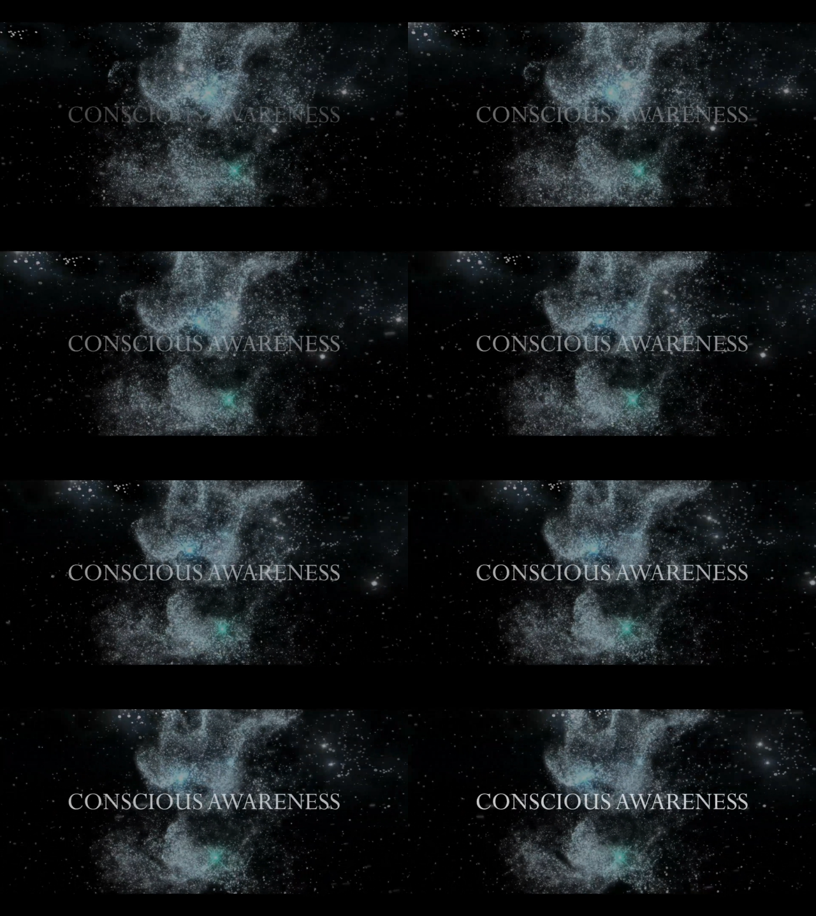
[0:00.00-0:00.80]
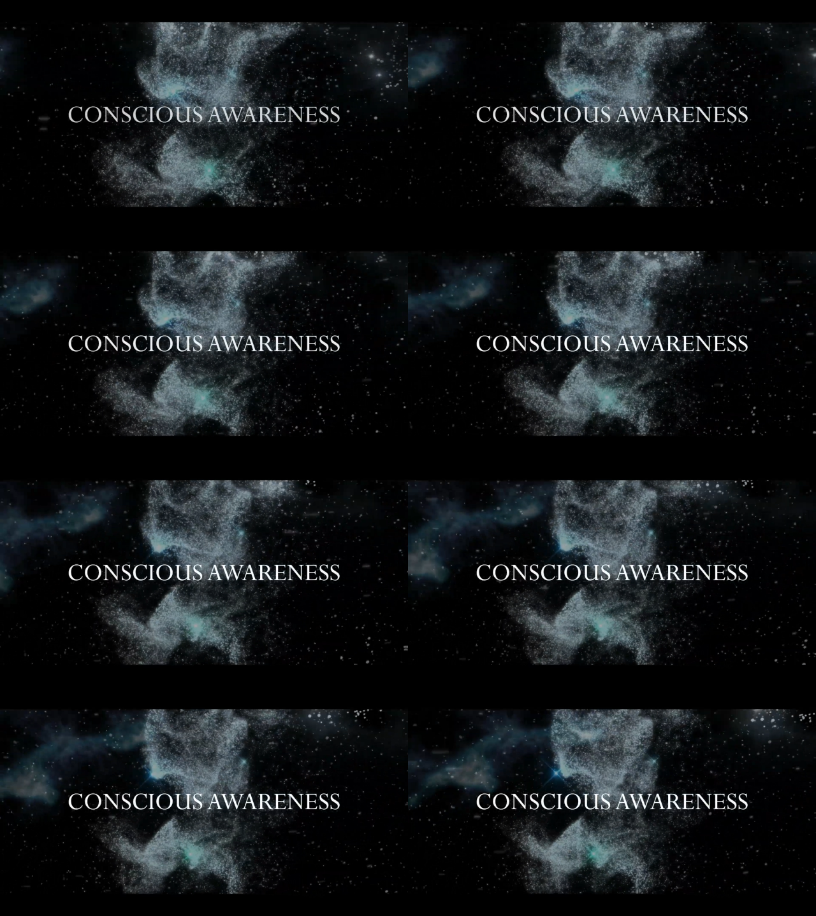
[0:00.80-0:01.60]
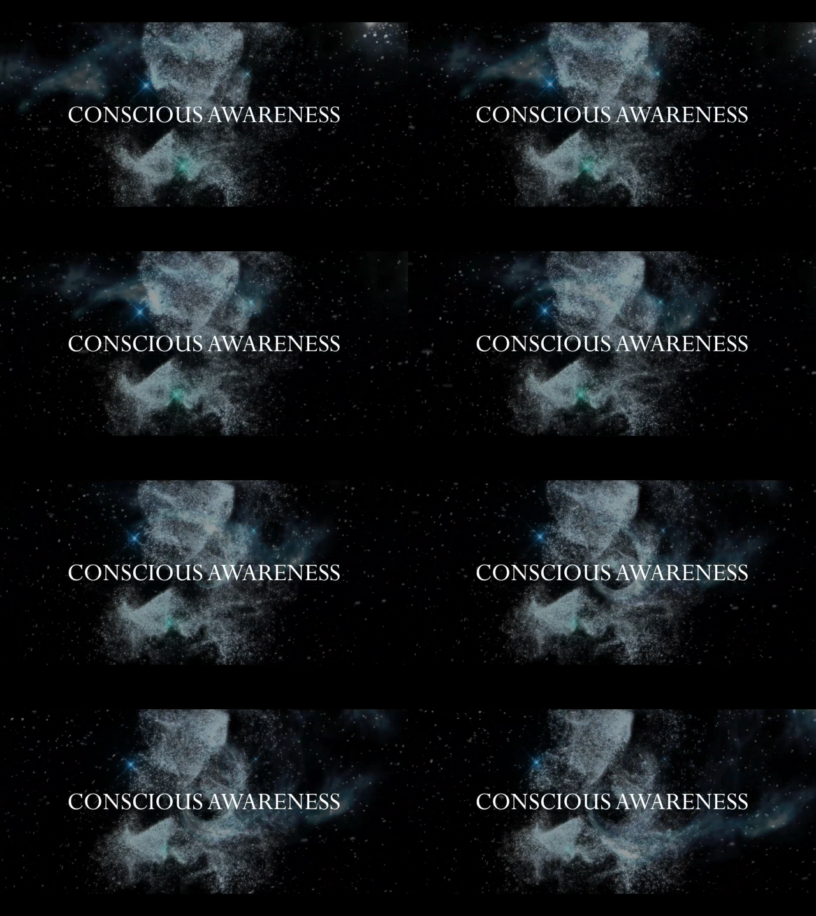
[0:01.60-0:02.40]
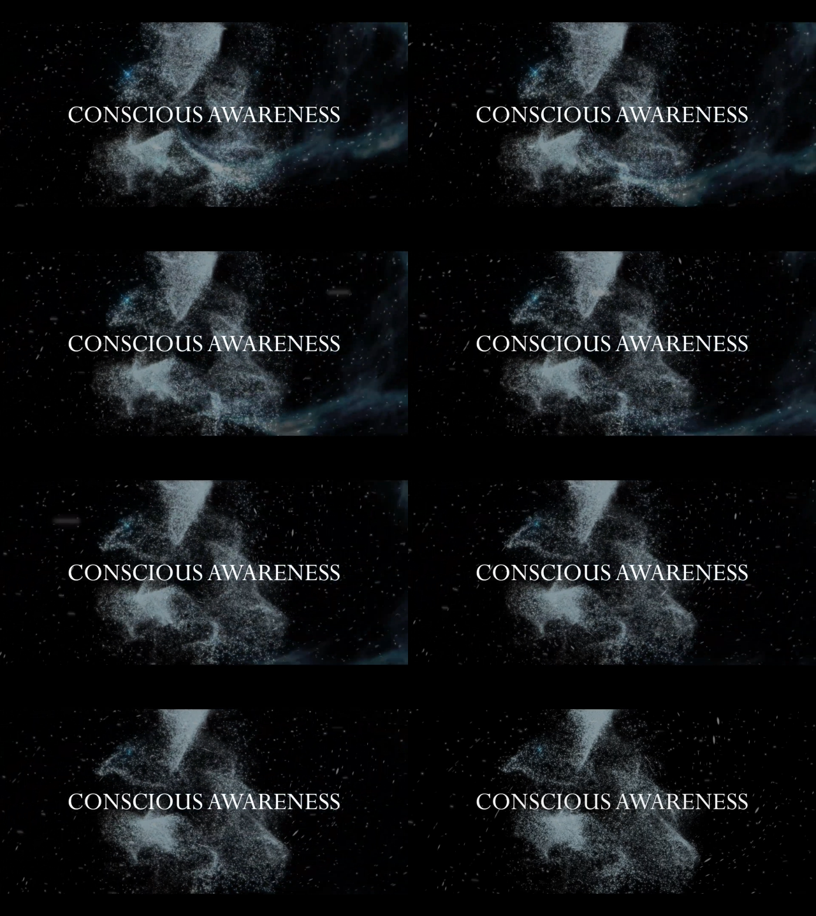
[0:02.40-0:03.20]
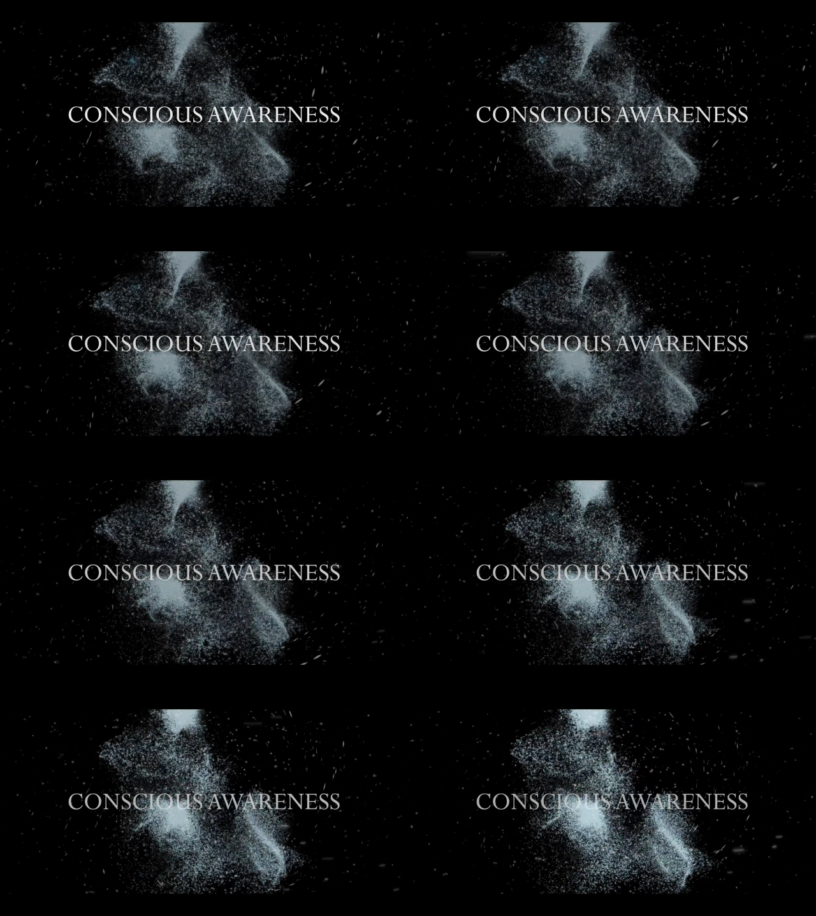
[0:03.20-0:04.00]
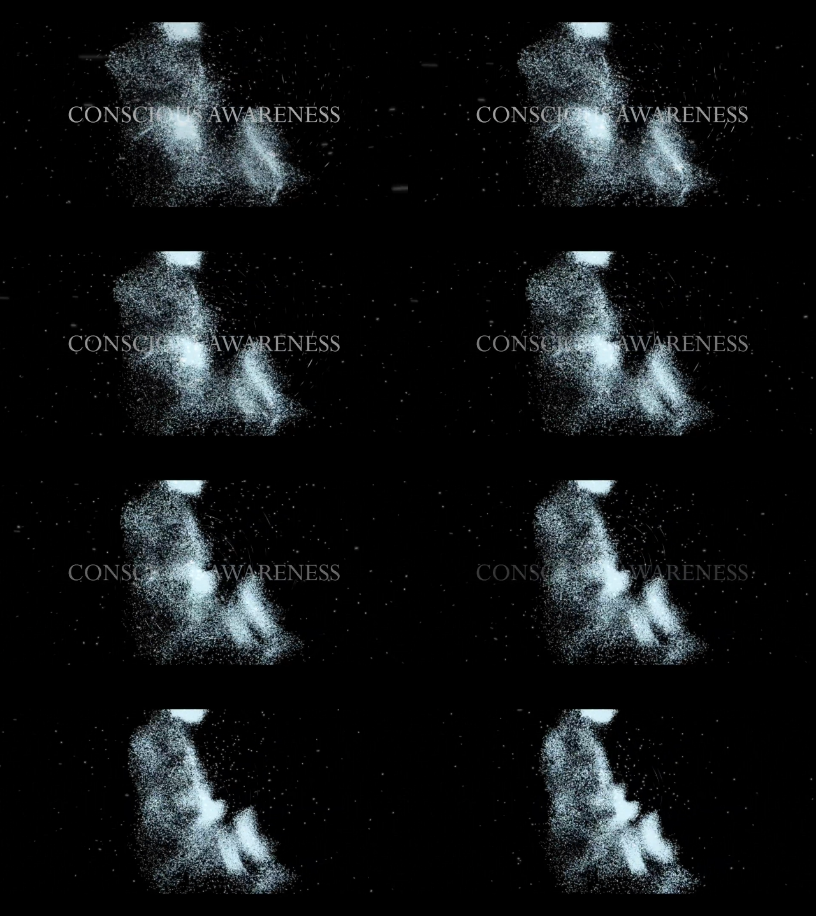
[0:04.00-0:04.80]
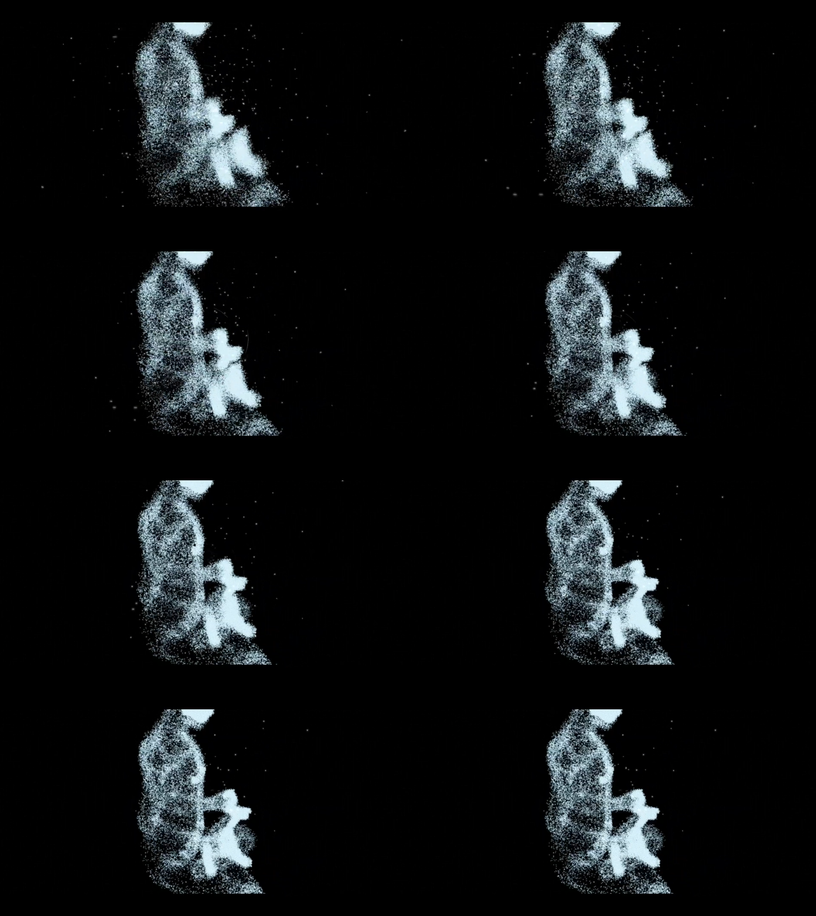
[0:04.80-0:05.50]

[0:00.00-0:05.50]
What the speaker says: (no speaker visible)